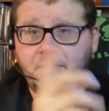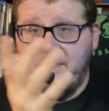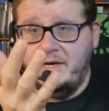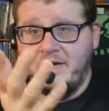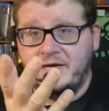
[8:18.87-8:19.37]

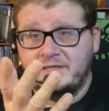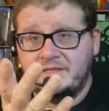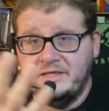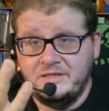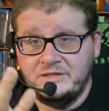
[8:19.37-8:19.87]
And like I
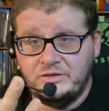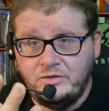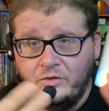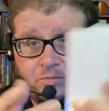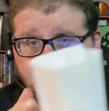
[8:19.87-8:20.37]
said, this is
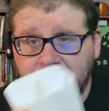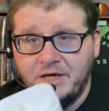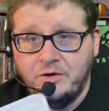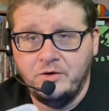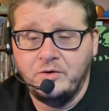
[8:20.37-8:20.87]
almost
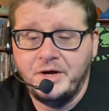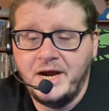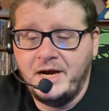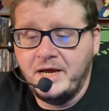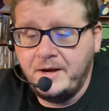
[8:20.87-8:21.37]
like your little
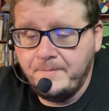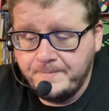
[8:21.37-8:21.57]
nightlight.